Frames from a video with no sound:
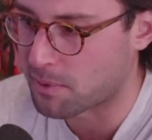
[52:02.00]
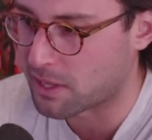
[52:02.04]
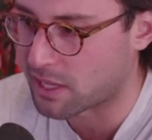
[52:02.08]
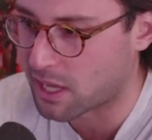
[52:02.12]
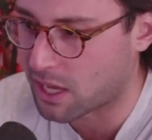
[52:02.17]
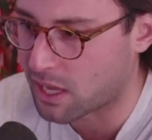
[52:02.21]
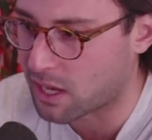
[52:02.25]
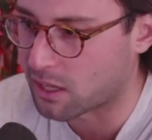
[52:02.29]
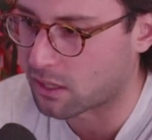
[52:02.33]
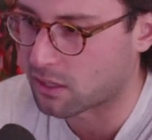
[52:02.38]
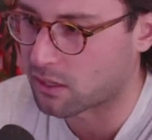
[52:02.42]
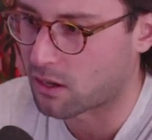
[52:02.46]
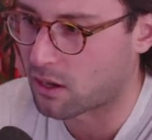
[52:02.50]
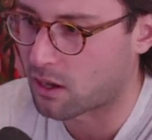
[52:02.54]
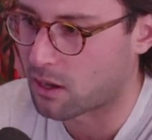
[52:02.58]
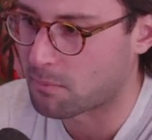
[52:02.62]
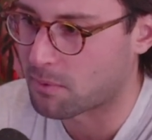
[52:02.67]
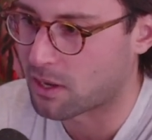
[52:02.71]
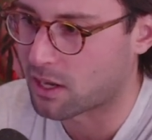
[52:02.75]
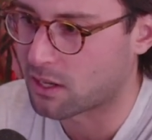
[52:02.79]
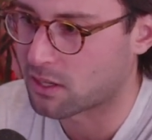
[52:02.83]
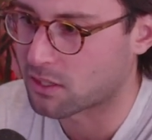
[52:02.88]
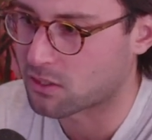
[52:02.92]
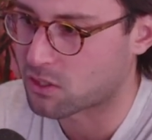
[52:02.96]
From the beginning. You know what
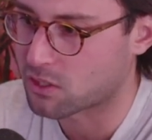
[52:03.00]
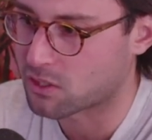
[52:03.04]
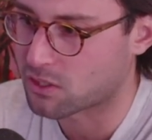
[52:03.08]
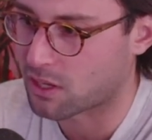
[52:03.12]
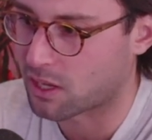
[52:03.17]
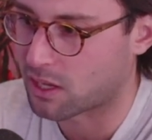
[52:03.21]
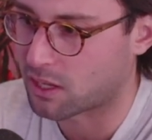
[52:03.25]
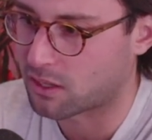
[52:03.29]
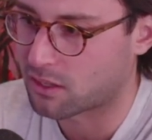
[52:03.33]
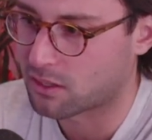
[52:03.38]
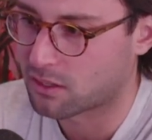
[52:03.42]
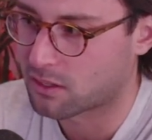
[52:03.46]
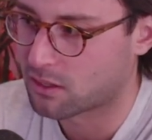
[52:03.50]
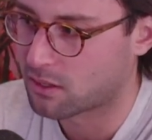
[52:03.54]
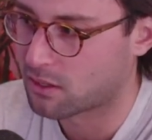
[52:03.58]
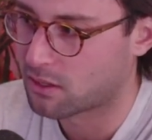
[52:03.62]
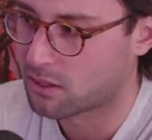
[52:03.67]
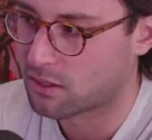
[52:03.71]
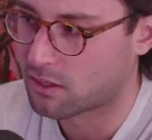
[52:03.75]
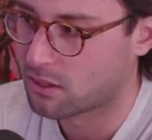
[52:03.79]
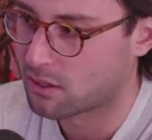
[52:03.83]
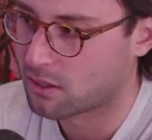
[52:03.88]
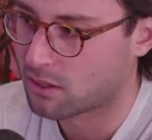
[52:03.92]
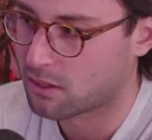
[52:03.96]
I mean? It's just like,
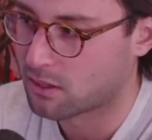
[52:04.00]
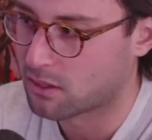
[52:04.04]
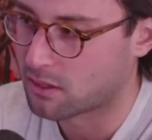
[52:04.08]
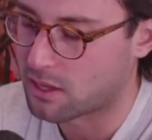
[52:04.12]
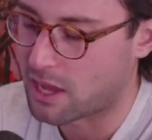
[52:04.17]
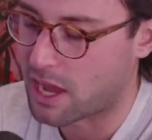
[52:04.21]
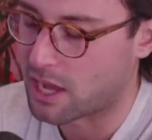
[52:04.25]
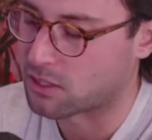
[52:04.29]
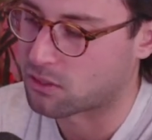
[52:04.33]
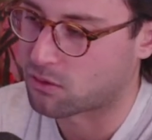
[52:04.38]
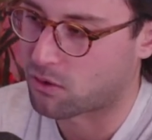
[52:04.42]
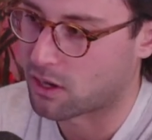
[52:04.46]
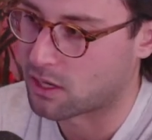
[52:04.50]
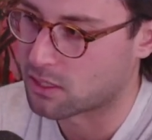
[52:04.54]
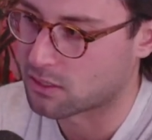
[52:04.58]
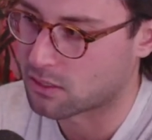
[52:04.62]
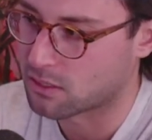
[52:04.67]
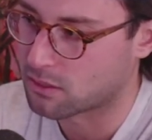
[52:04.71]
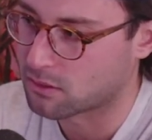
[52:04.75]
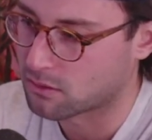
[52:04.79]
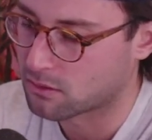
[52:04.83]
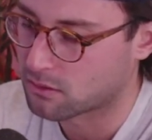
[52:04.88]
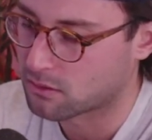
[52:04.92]
yeah, it's crazy.